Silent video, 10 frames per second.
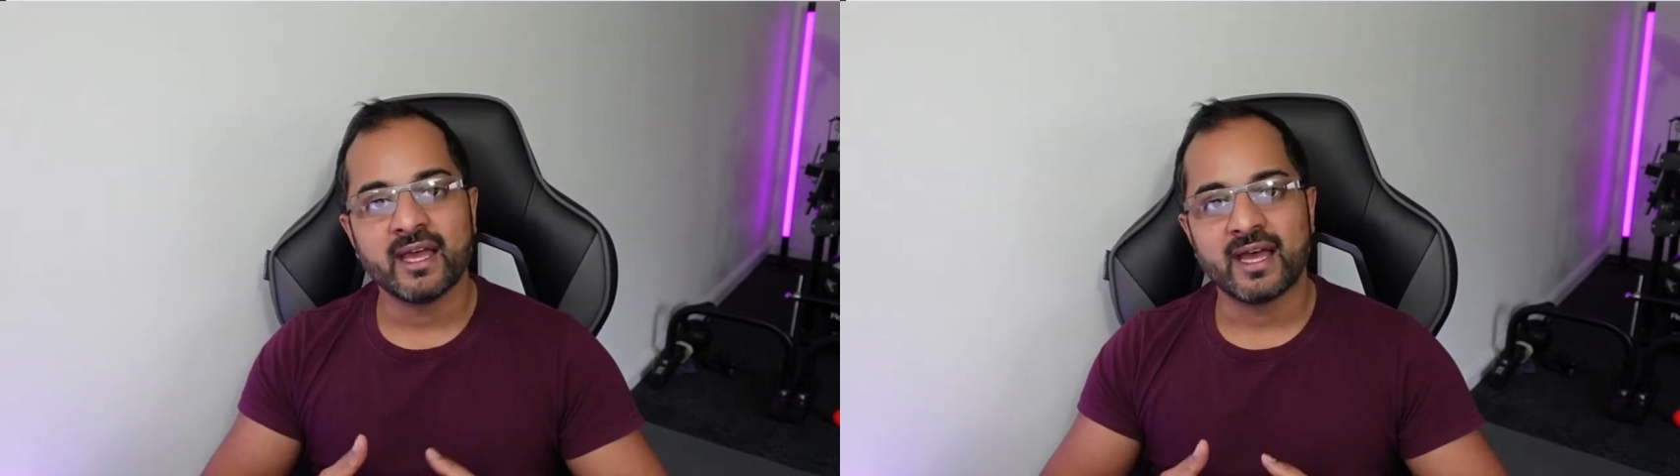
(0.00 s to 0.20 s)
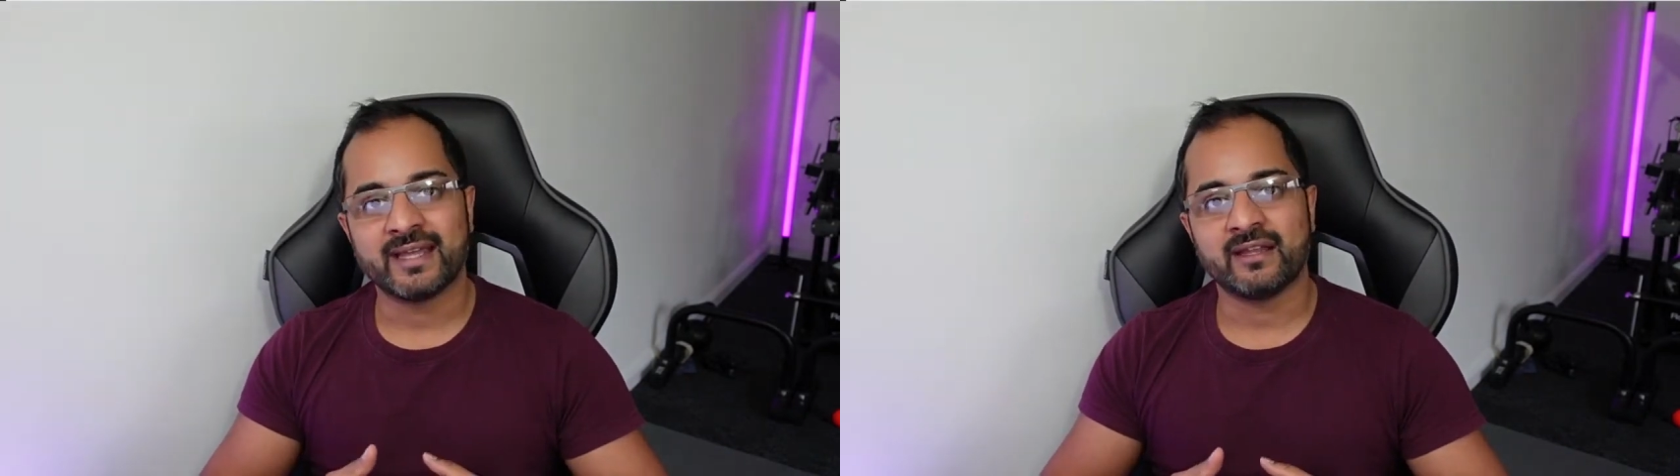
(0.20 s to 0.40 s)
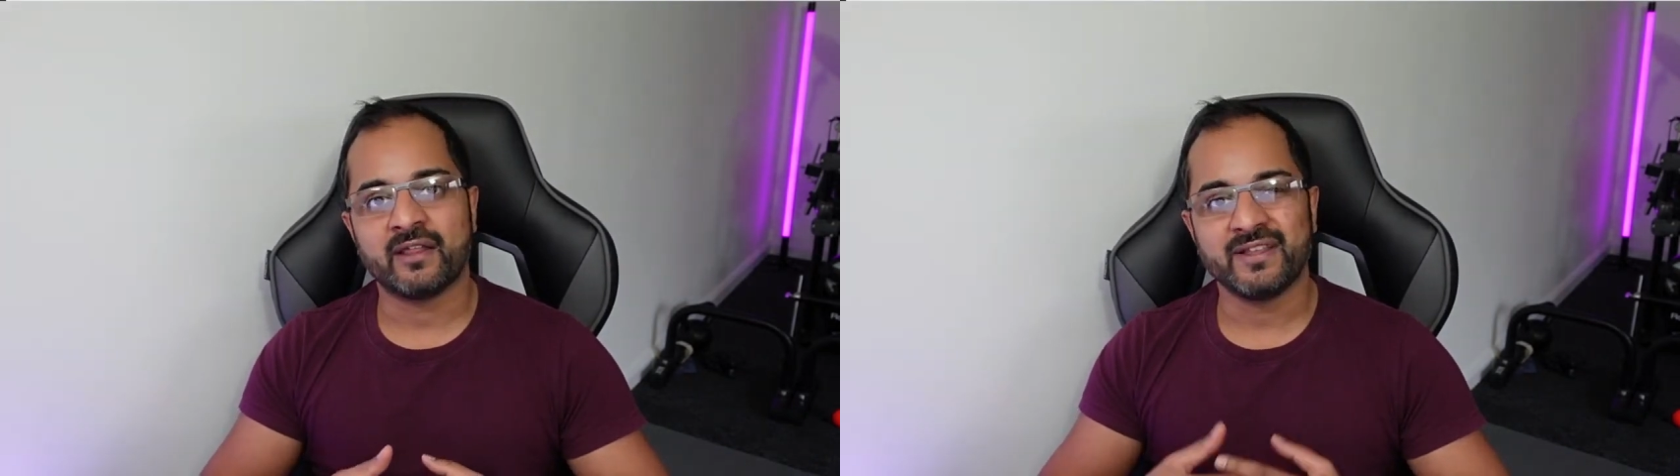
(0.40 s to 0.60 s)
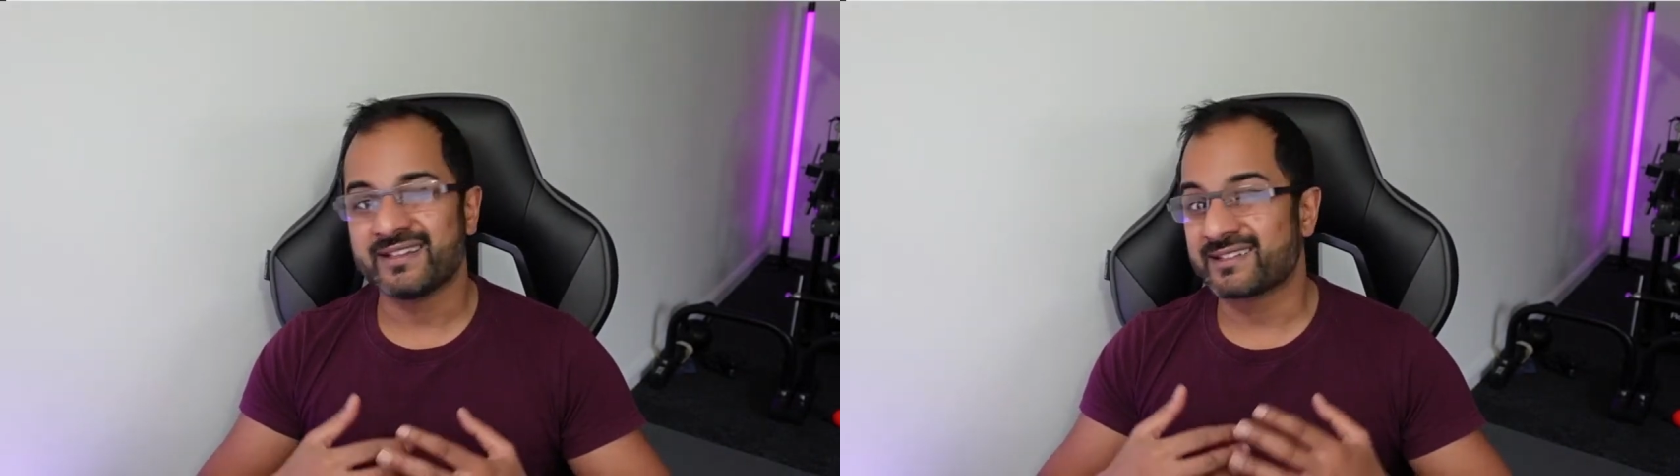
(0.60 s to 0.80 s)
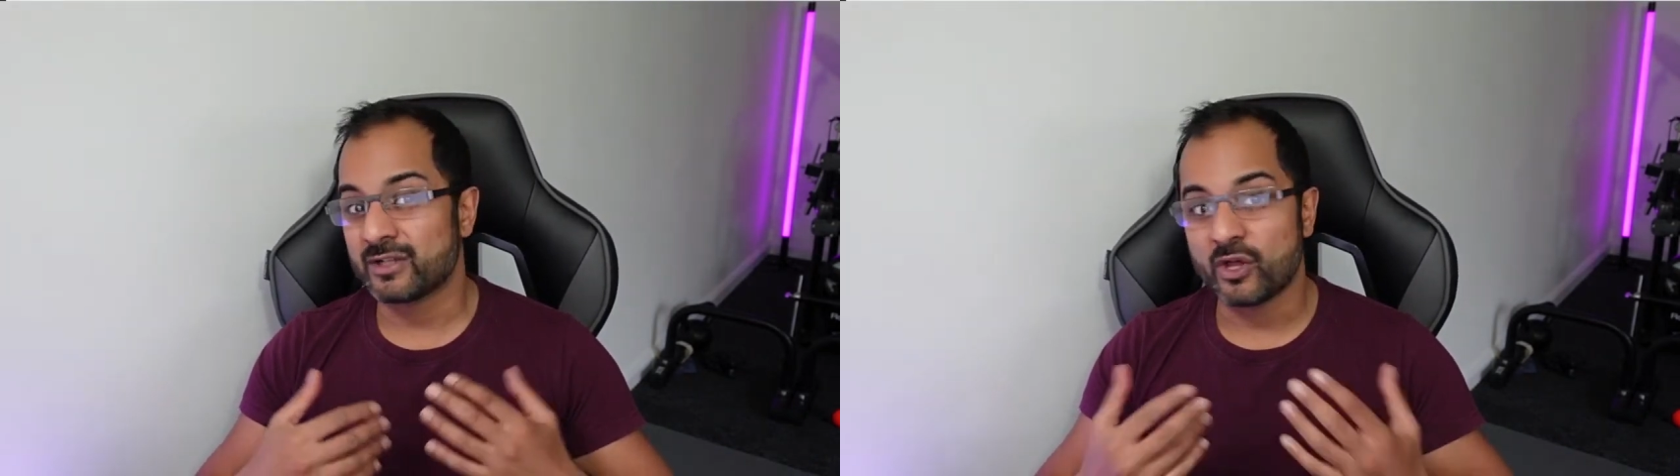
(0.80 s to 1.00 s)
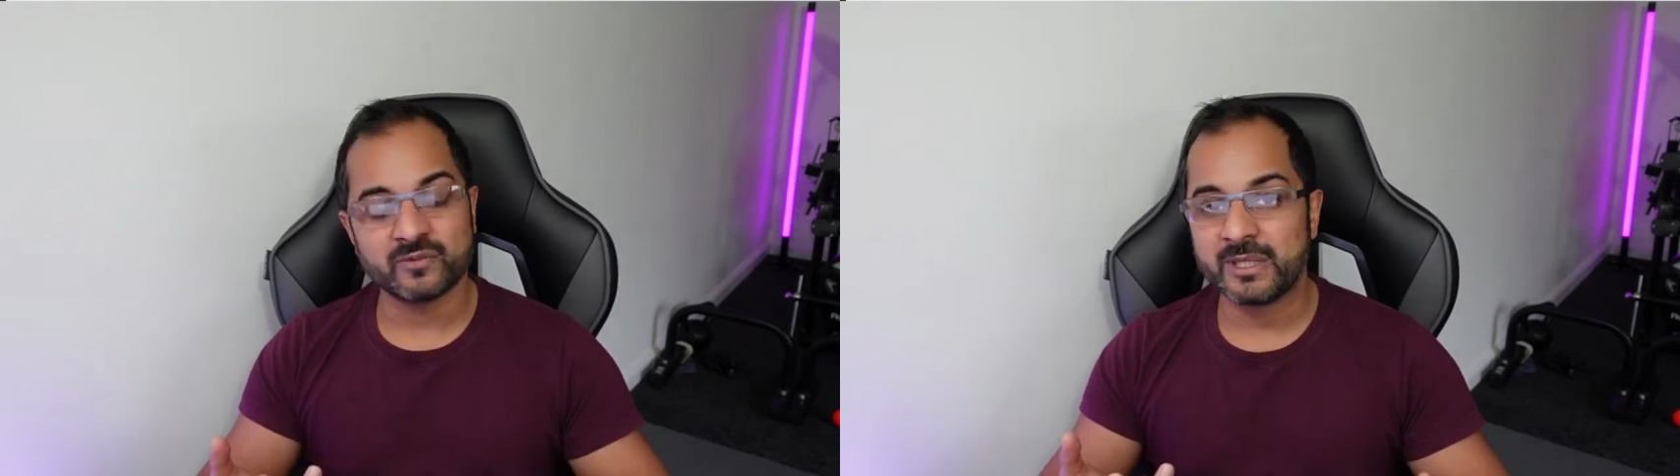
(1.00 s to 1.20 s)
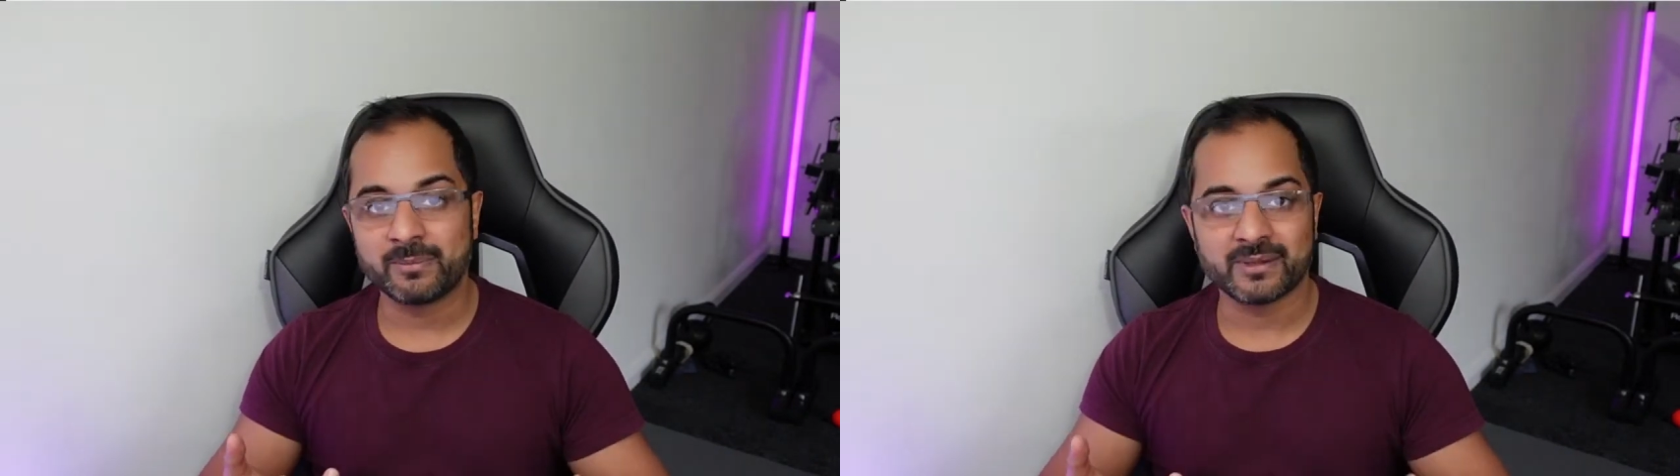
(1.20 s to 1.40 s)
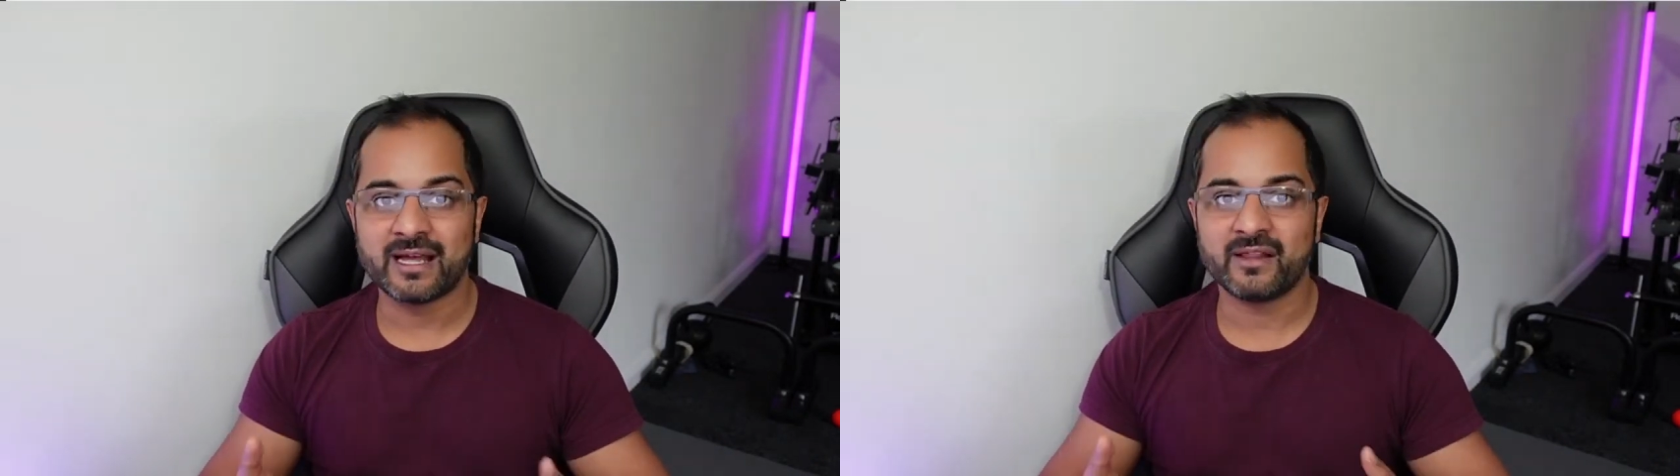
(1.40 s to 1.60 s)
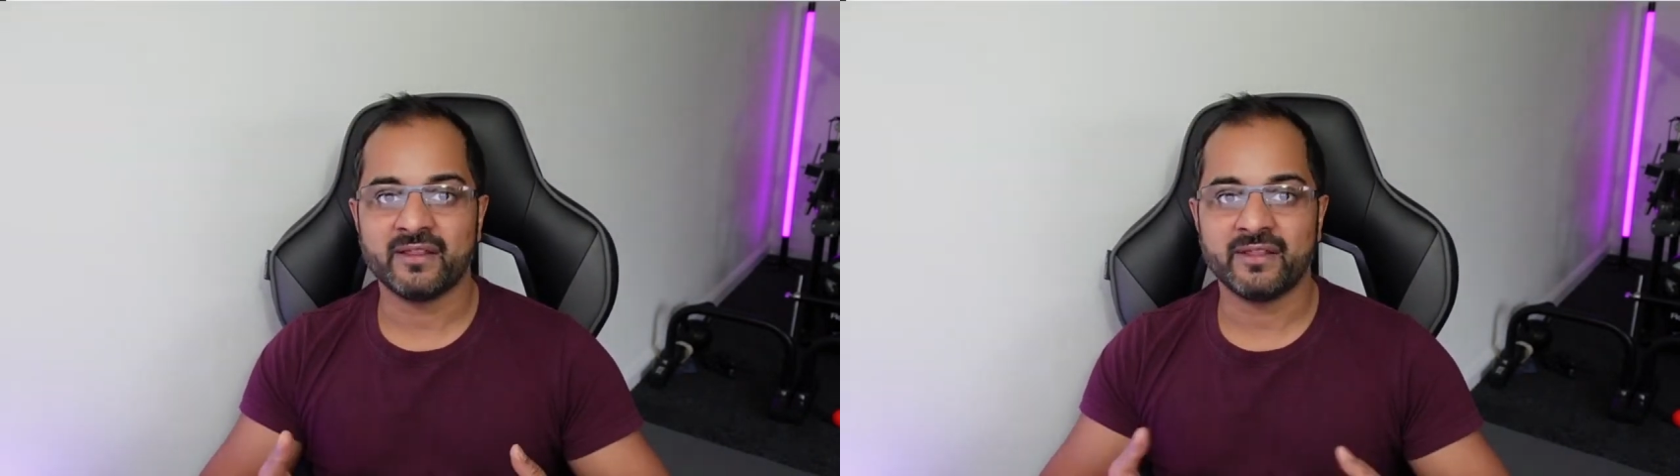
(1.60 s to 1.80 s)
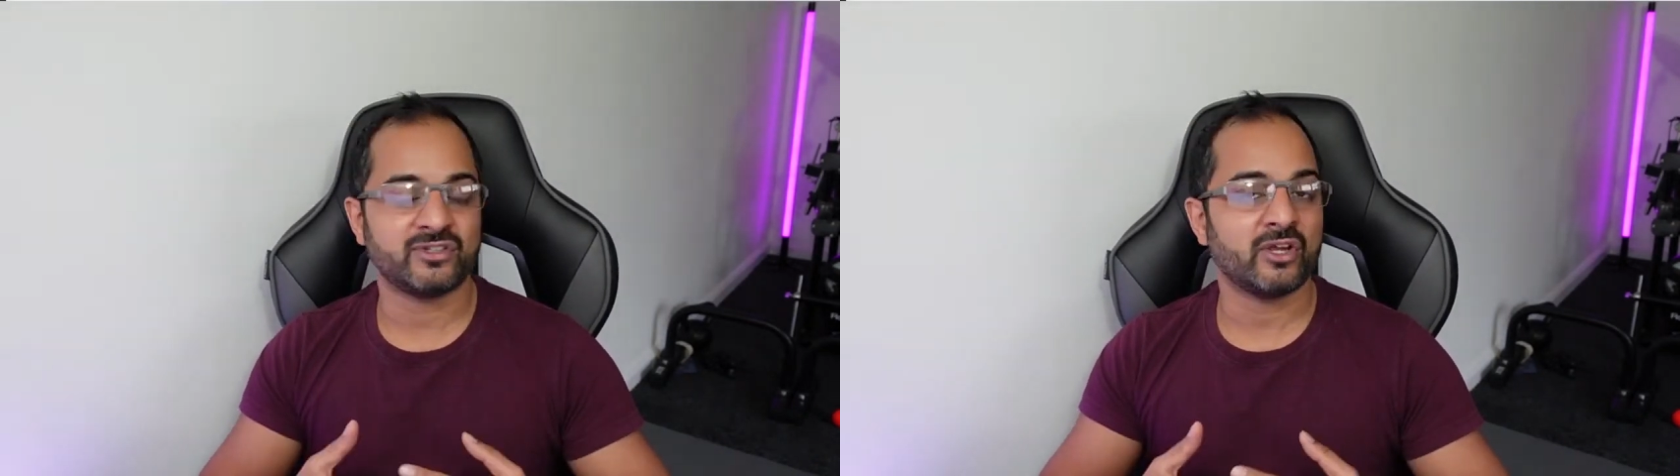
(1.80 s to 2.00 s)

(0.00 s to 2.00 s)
And I think there's lots of people out there that